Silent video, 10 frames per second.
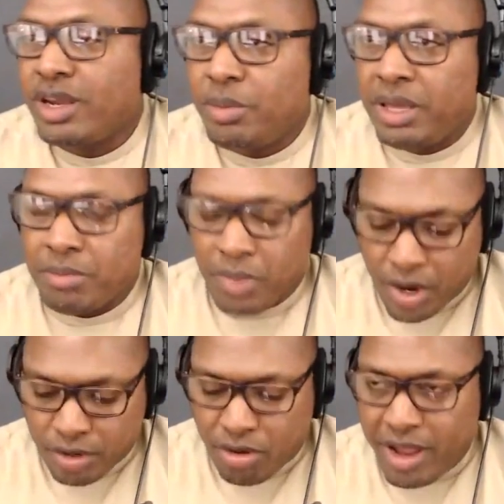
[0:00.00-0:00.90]
to be
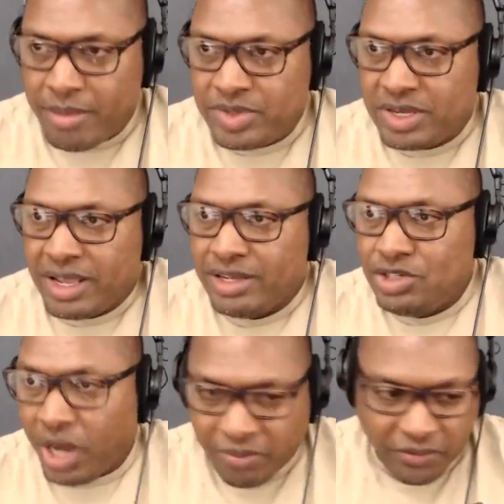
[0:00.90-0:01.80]
Mark Krebs,
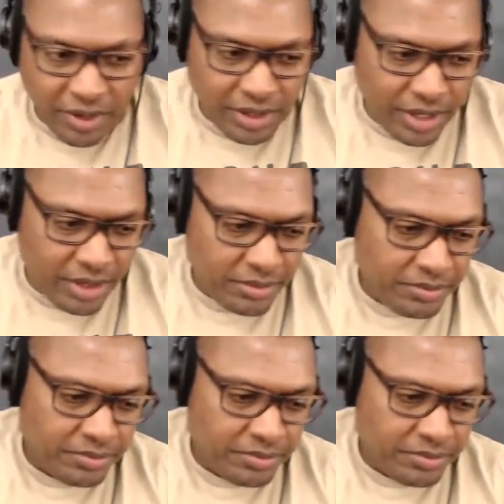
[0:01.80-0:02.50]
Jim Fuller.